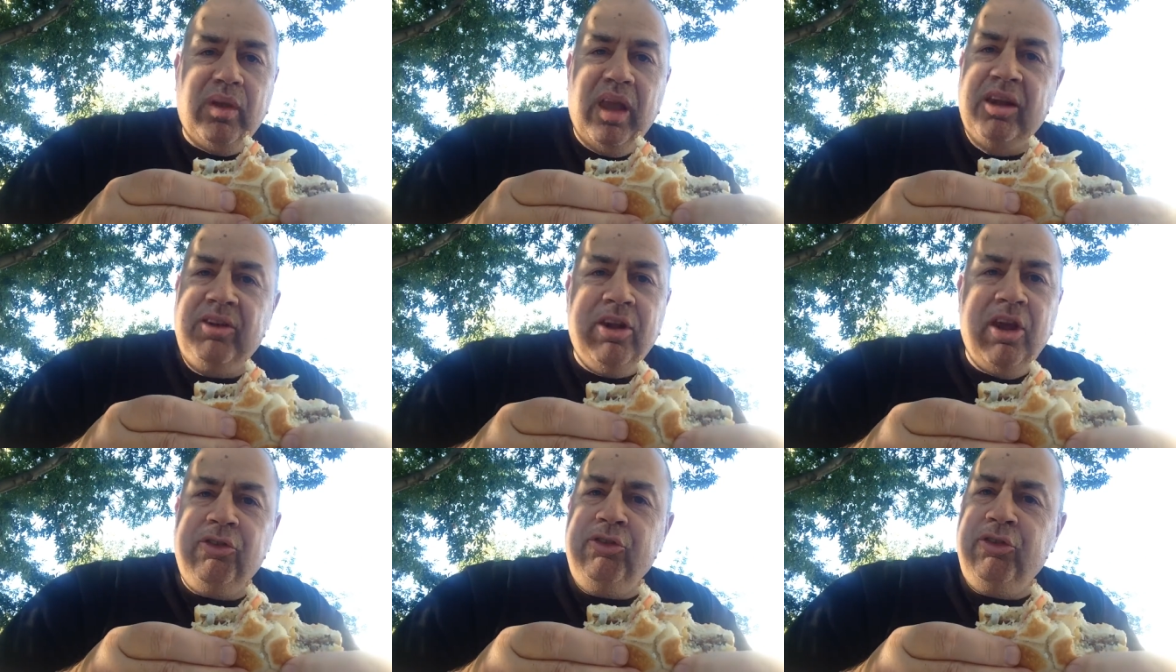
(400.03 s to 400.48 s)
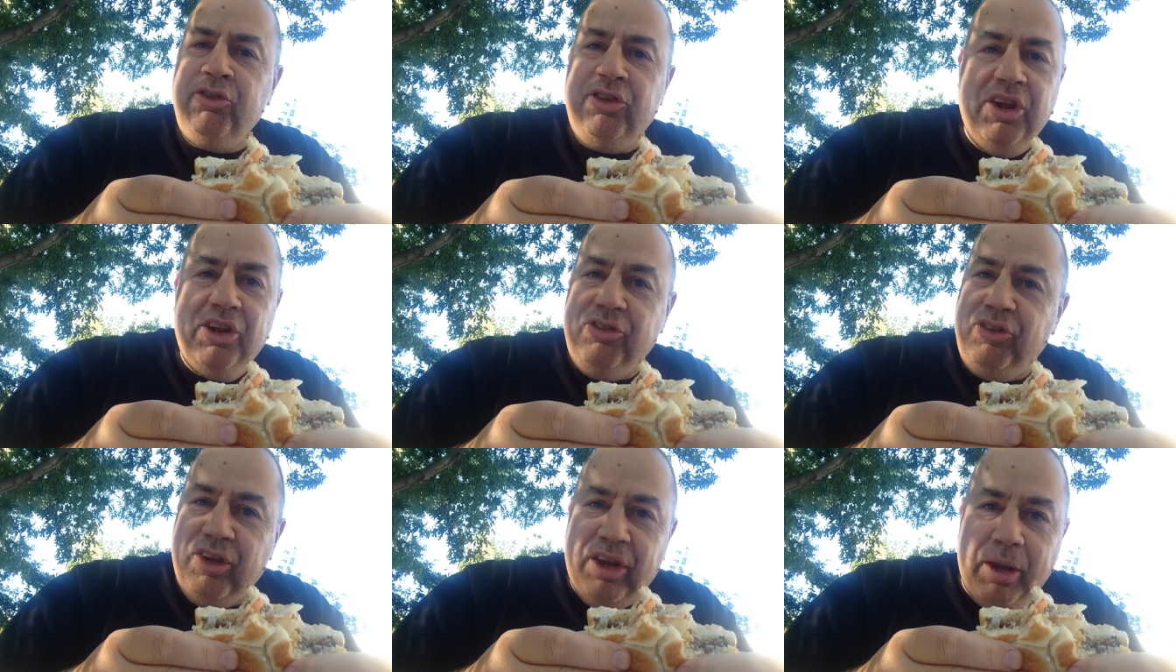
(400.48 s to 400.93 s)
It doesn't
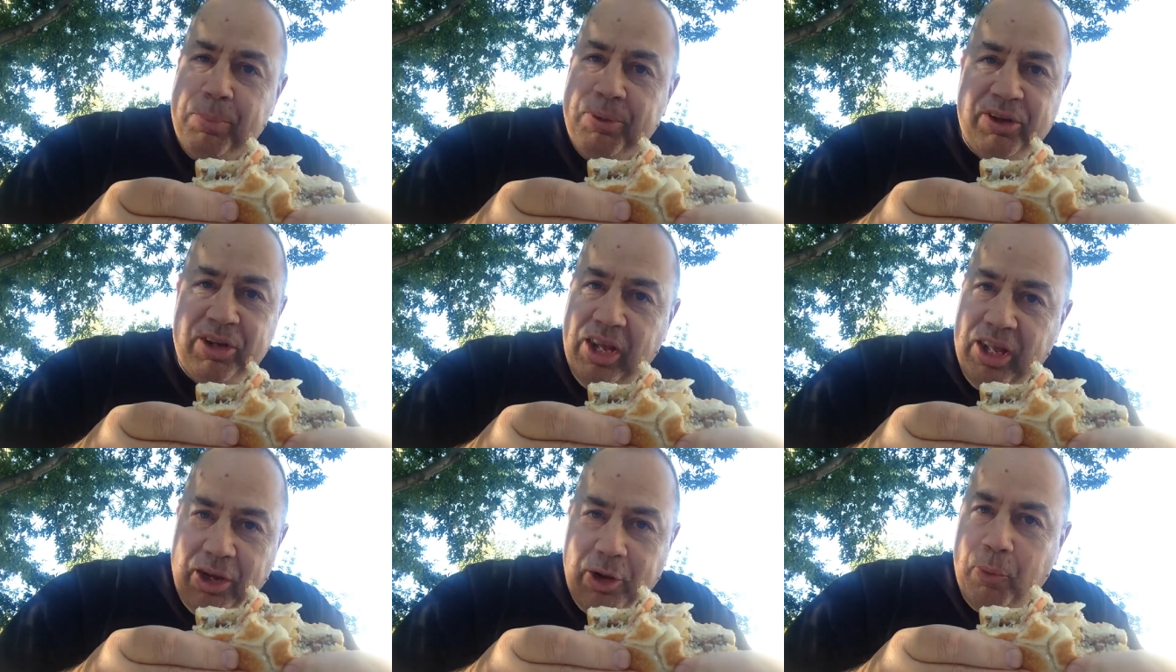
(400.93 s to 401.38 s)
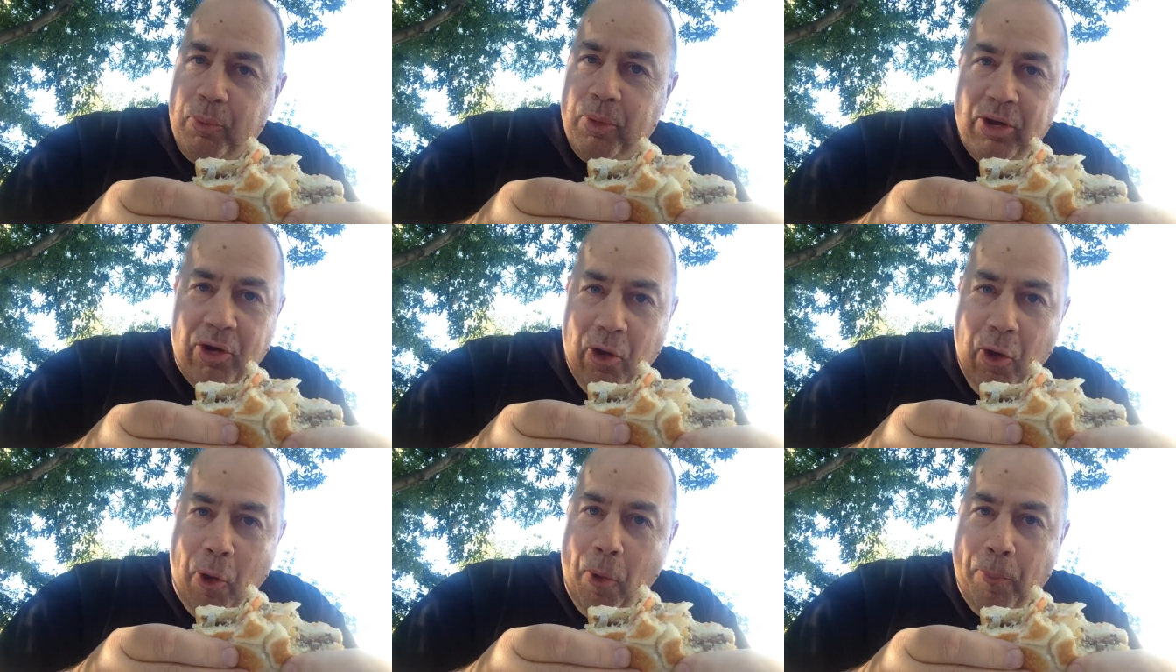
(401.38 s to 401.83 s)
taste like a potato
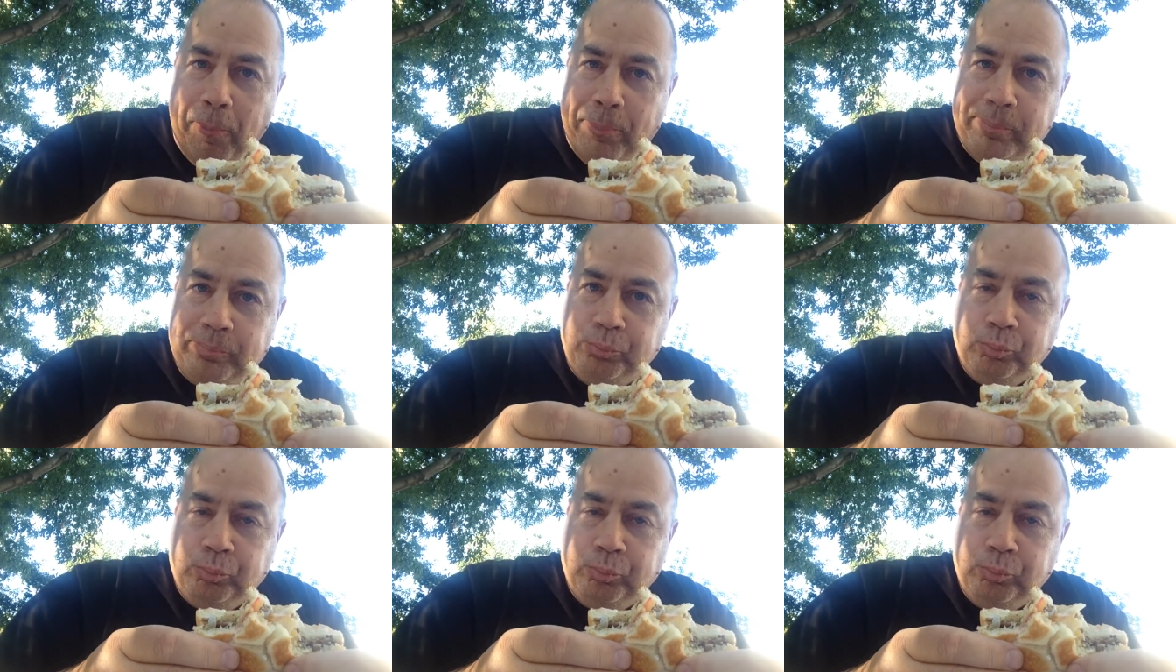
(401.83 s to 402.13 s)
at all.